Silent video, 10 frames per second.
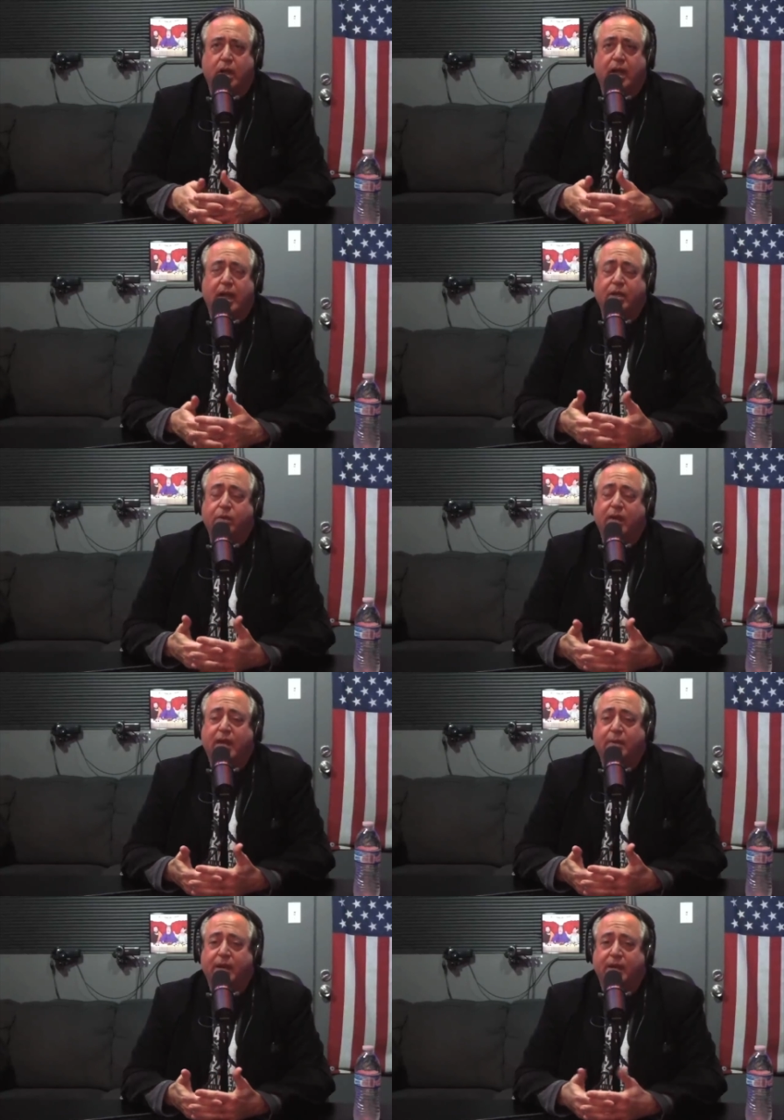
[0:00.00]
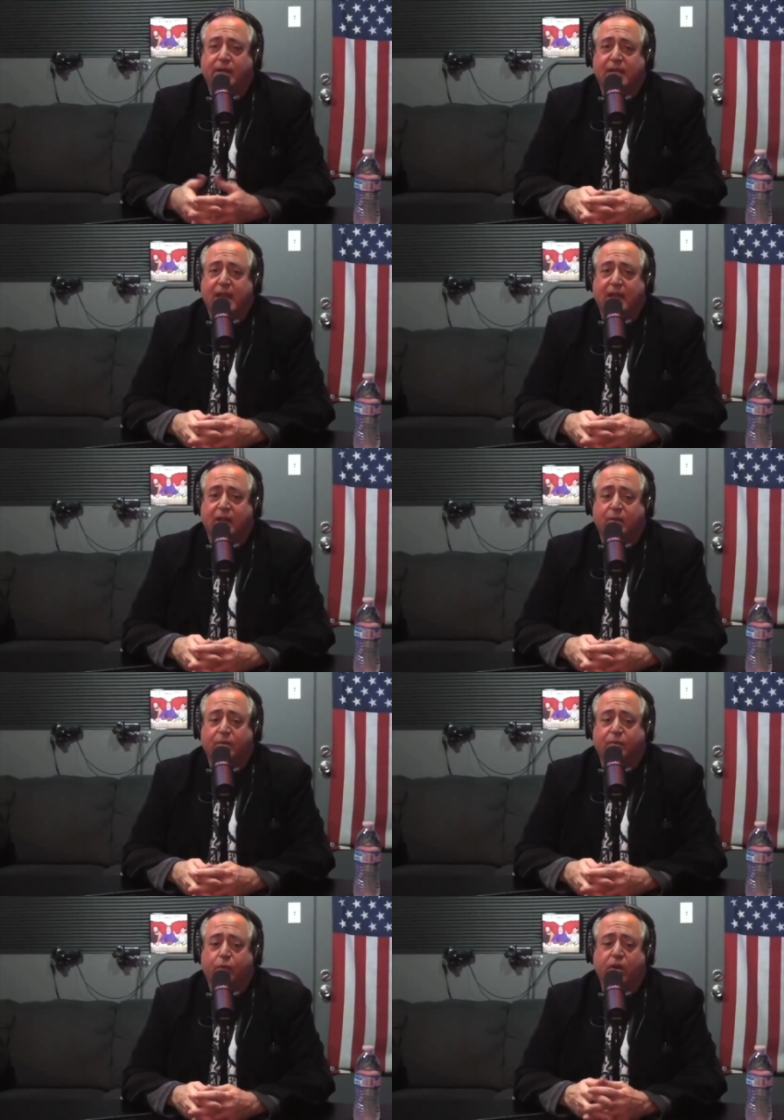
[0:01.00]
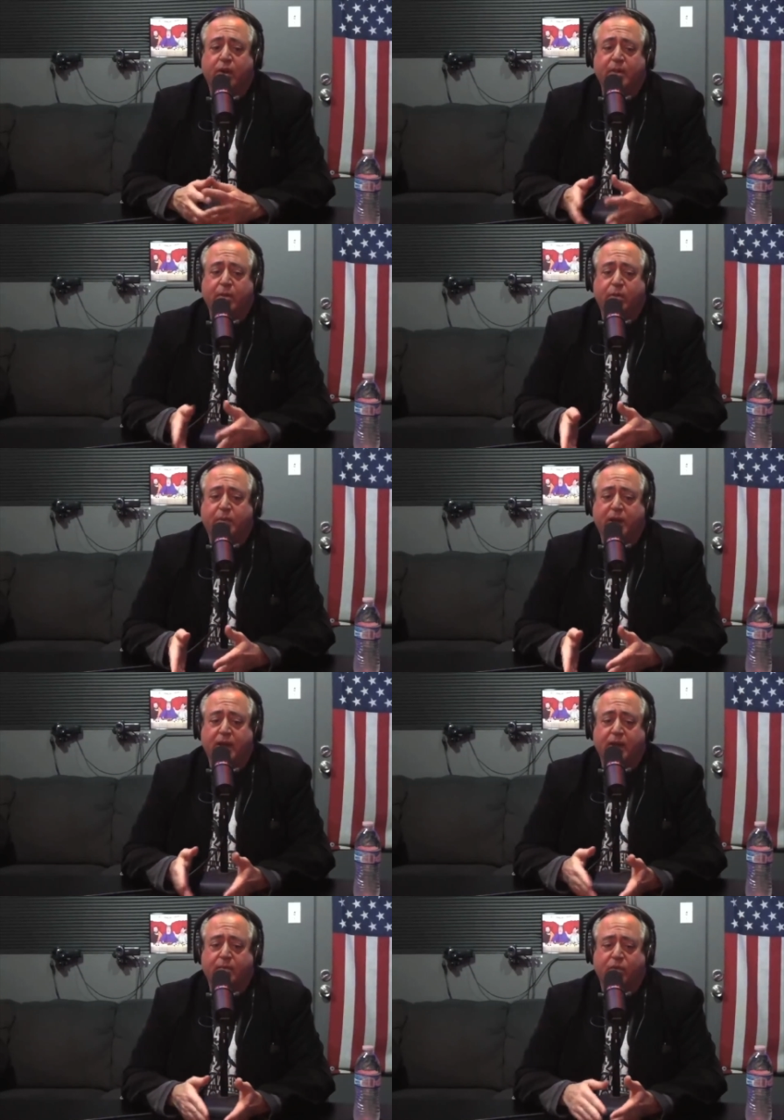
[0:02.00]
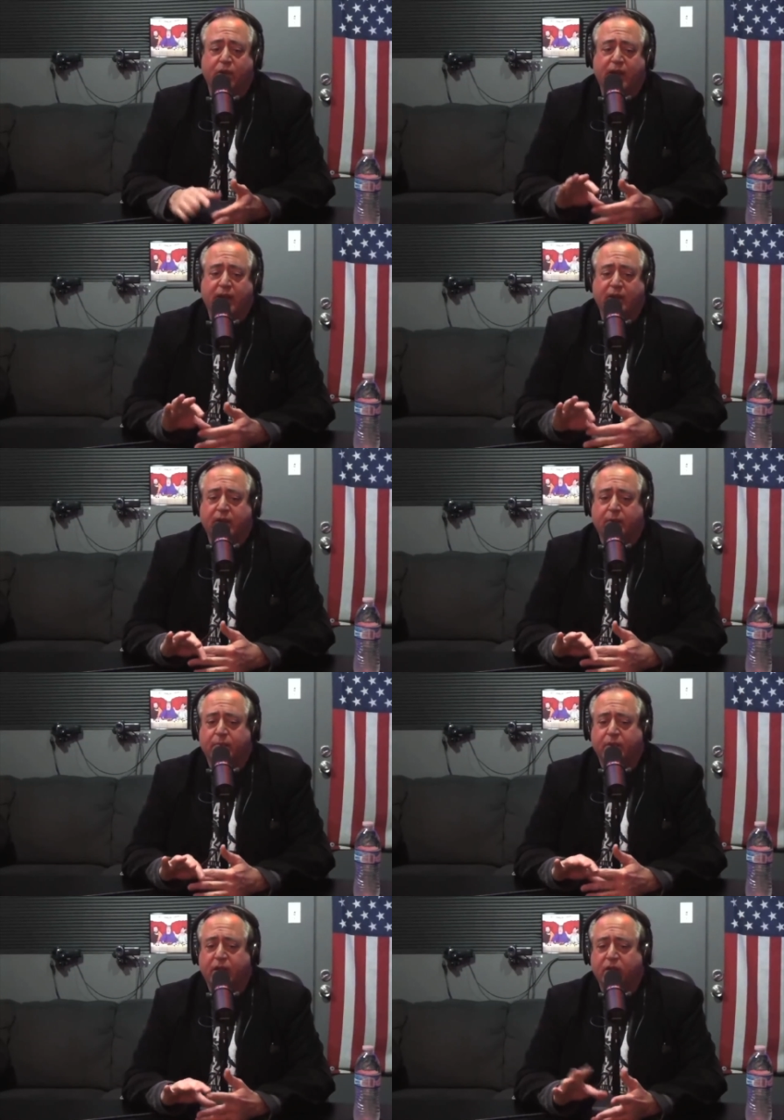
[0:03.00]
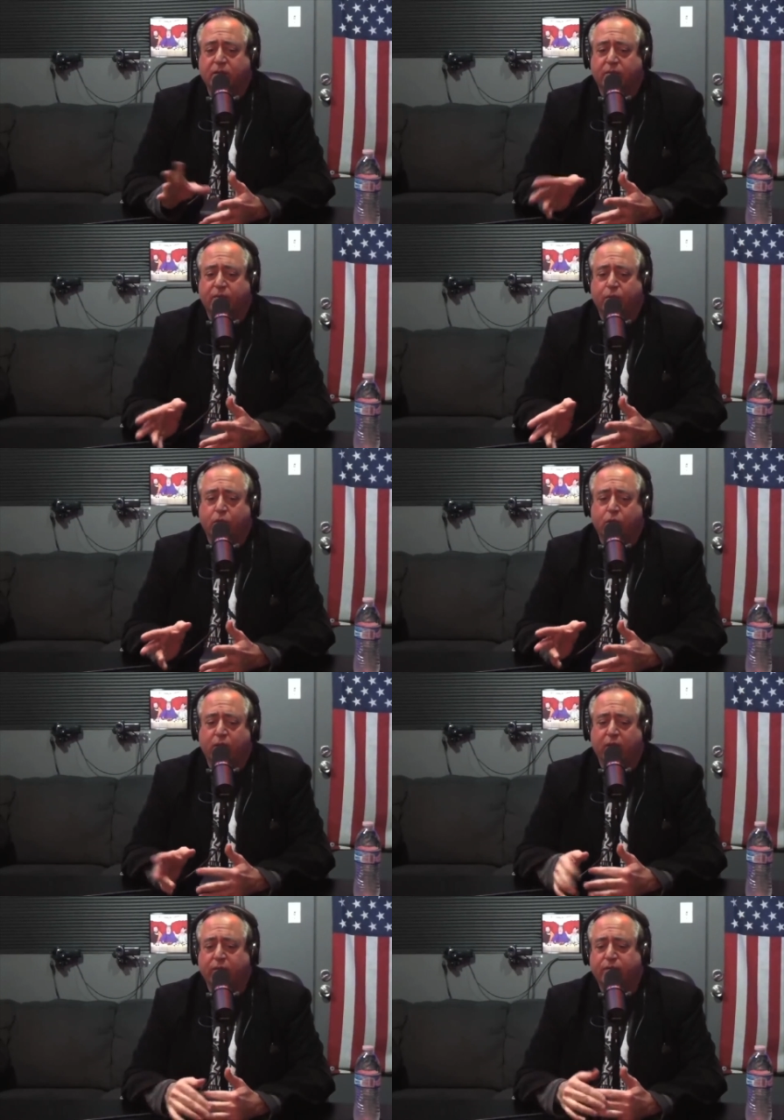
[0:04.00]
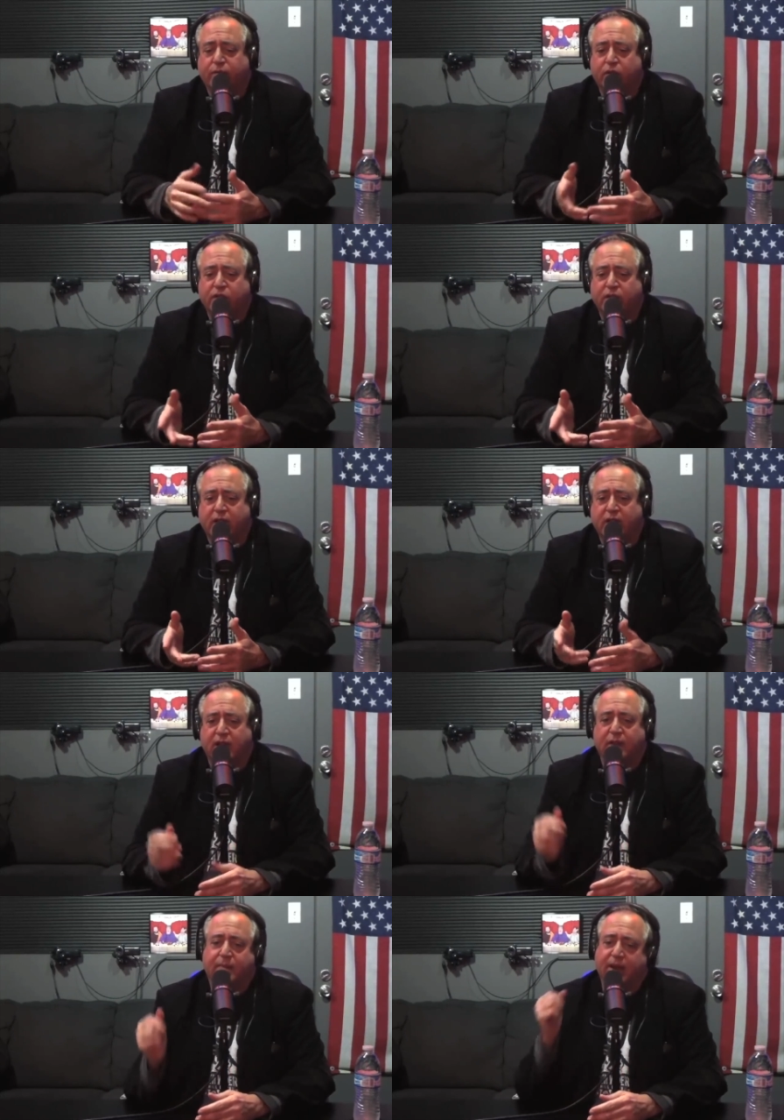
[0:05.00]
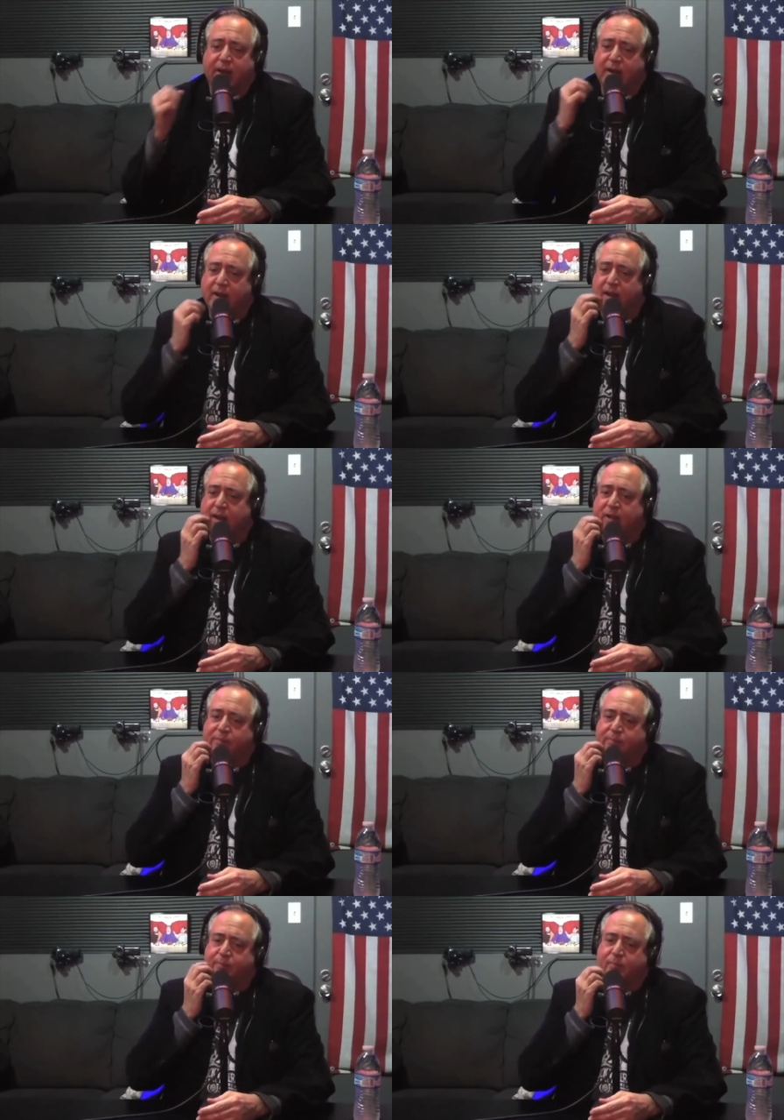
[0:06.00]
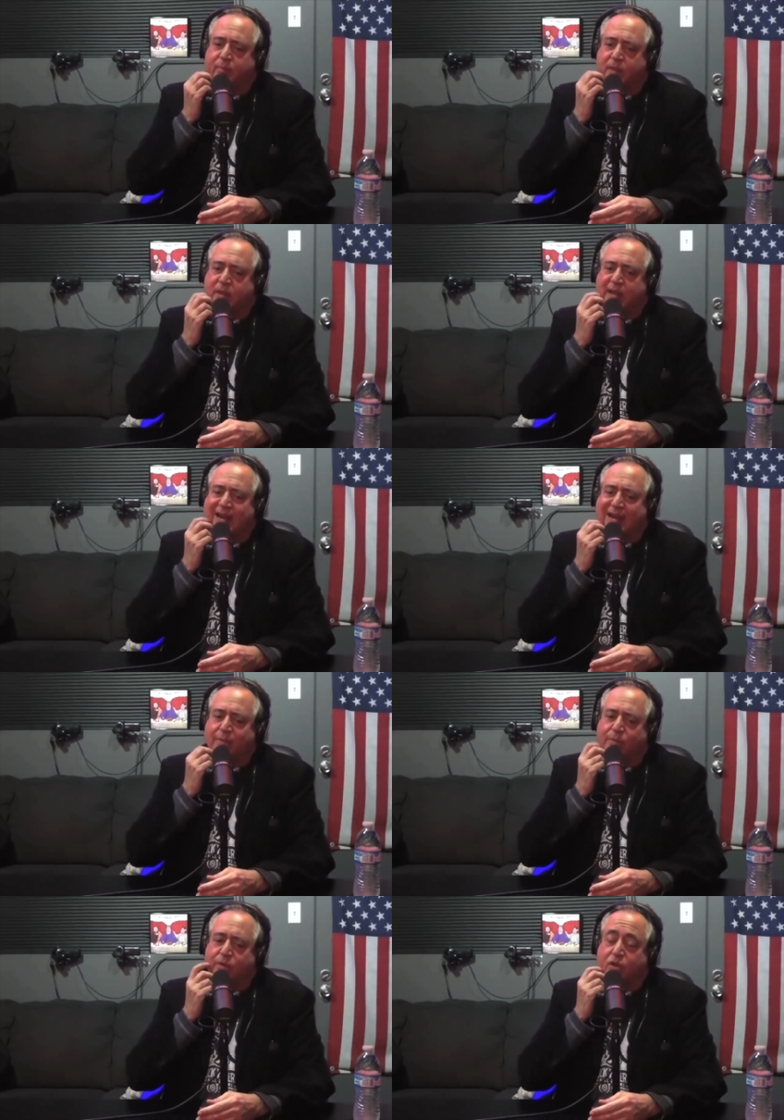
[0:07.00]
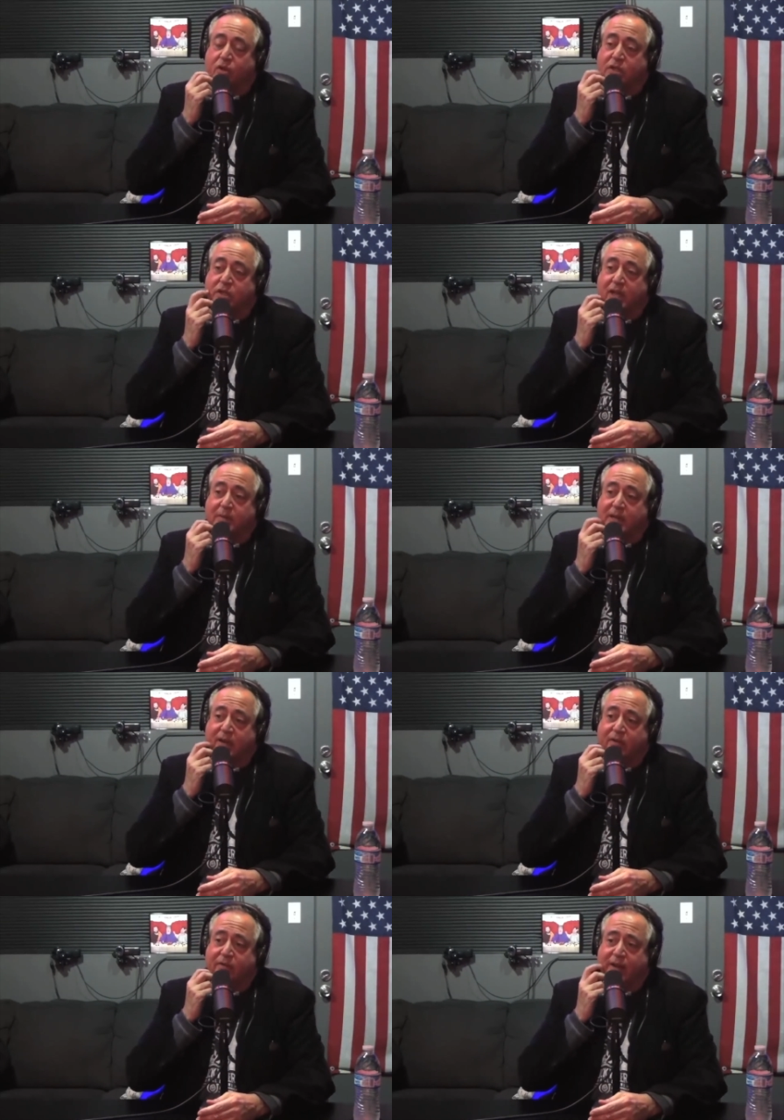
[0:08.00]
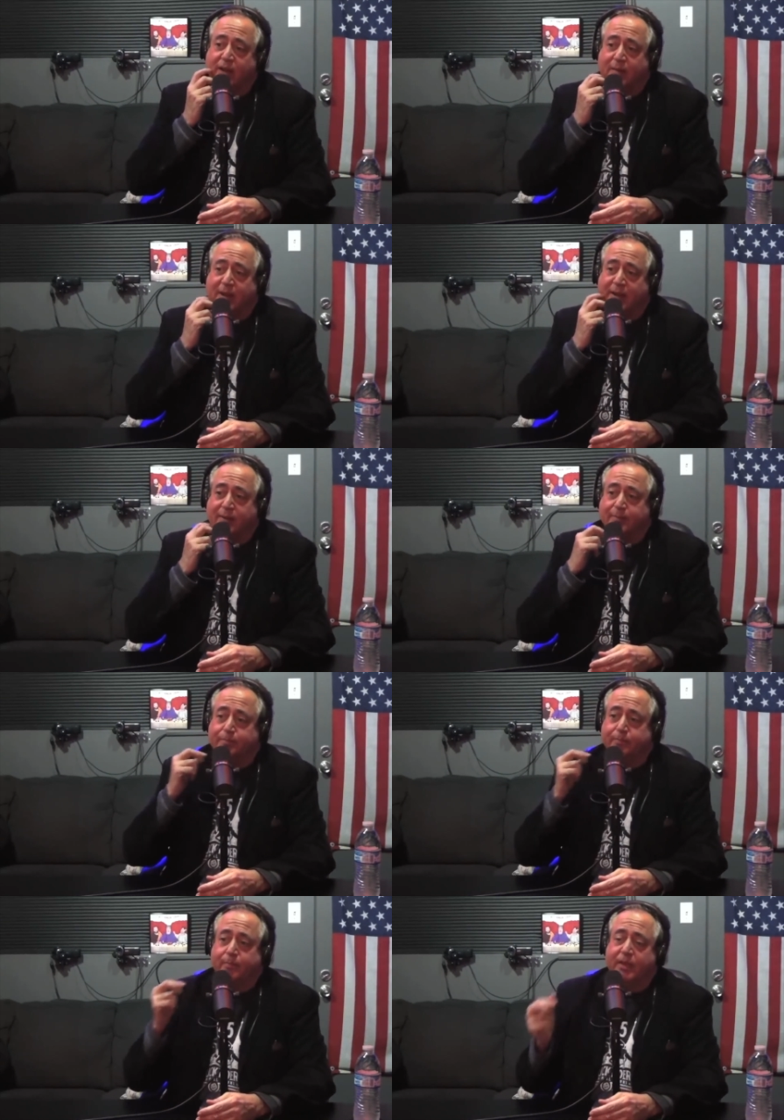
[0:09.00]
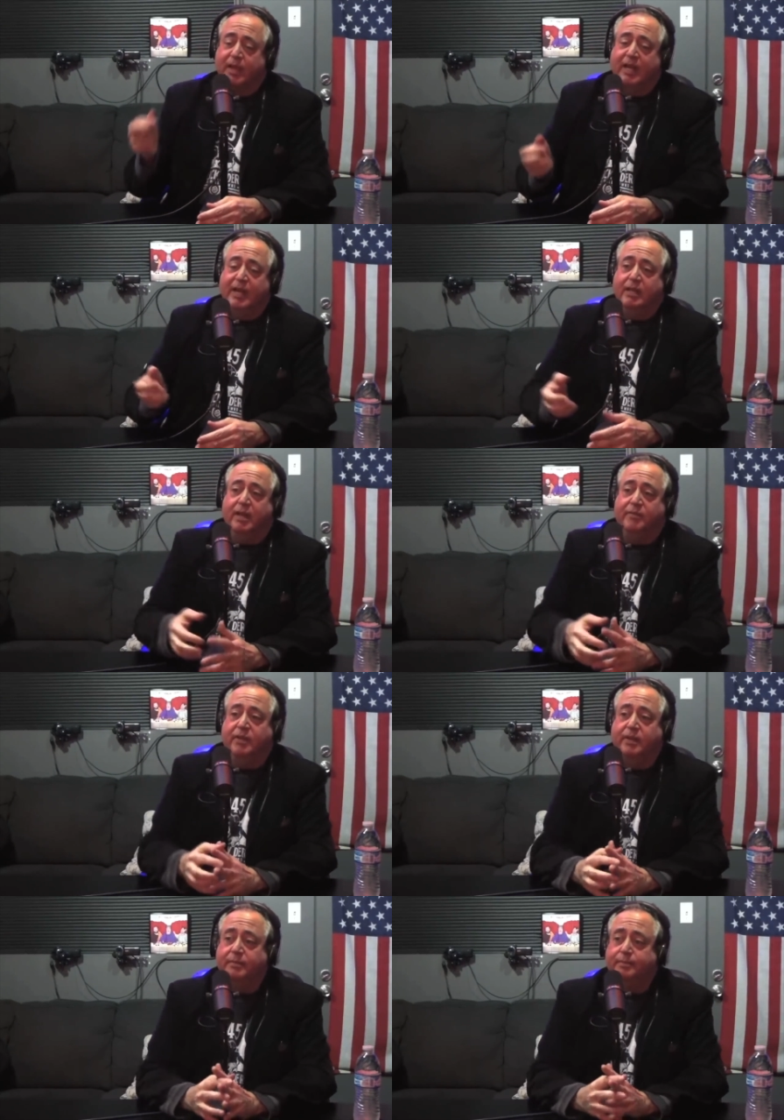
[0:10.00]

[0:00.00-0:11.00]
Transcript: I knew it had to be an Italian. Before I met with Pete and Brian a couple years before, when I was first thinking about it, um, I talked to James Gandolfini about it, and he loved it.